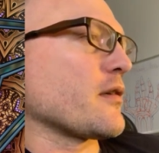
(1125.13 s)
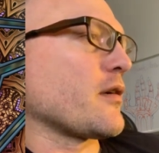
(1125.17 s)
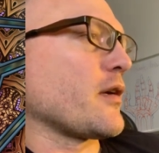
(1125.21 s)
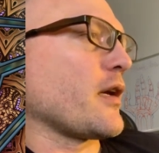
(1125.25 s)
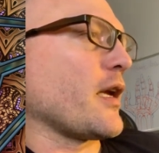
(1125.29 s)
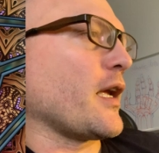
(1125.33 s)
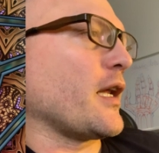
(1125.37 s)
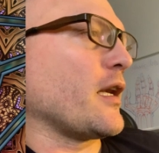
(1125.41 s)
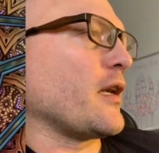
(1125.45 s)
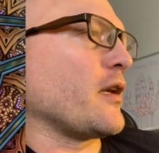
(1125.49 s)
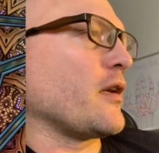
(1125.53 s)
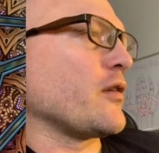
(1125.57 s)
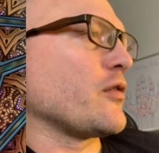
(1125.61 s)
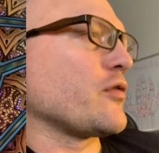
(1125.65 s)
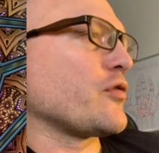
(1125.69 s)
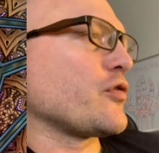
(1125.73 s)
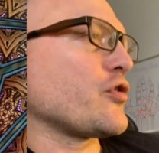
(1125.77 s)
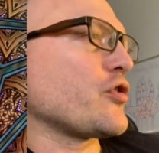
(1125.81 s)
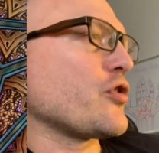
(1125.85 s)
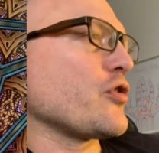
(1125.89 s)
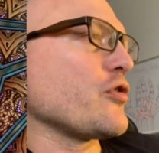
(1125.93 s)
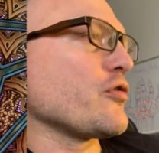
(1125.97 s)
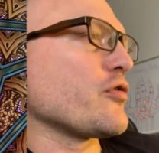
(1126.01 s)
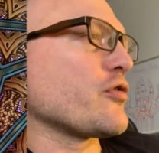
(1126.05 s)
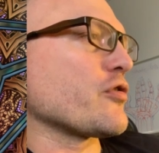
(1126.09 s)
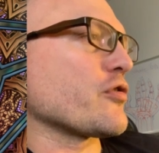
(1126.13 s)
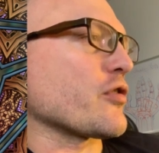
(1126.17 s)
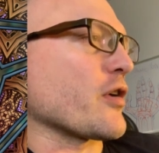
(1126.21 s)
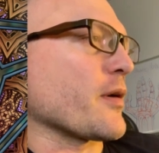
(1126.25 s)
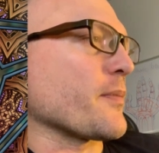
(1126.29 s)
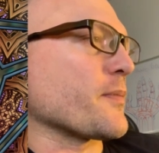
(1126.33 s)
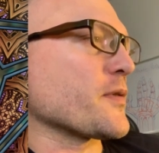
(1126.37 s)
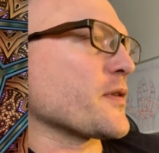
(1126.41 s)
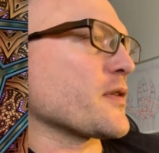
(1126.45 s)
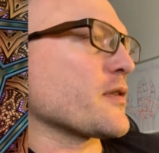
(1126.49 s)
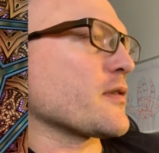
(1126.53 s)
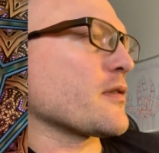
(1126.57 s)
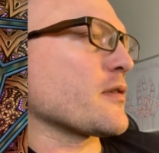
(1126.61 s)
in 2
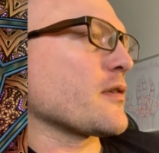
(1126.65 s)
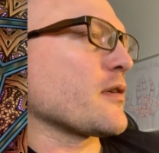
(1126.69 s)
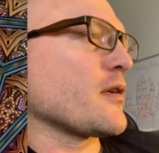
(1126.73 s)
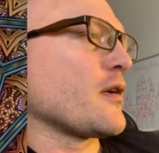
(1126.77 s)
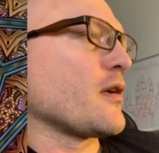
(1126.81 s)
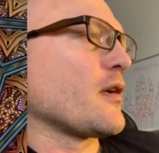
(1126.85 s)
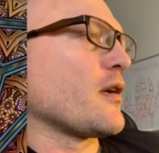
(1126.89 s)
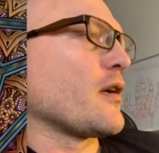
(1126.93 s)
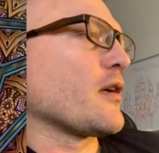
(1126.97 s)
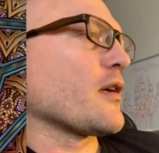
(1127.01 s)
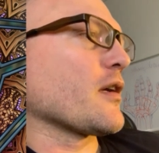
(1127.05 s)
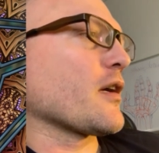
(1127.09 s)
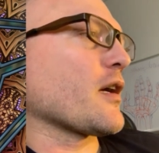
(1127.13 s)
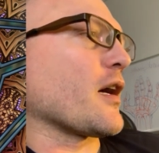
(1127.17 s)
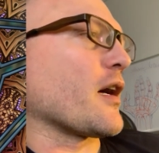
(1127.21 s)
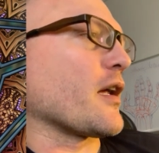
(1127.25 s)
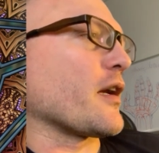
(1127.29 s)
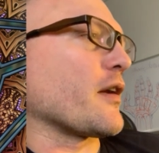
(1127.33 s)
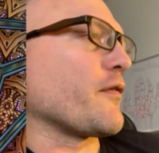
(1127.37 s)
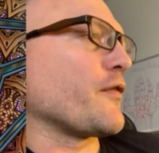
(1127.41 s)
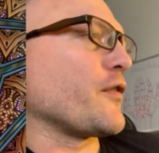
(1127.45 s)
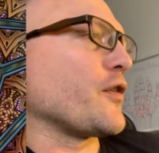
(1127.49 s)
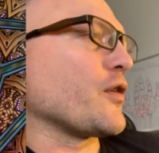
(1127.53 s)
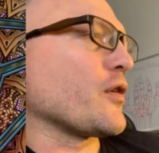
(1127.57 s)
strips, kind of, you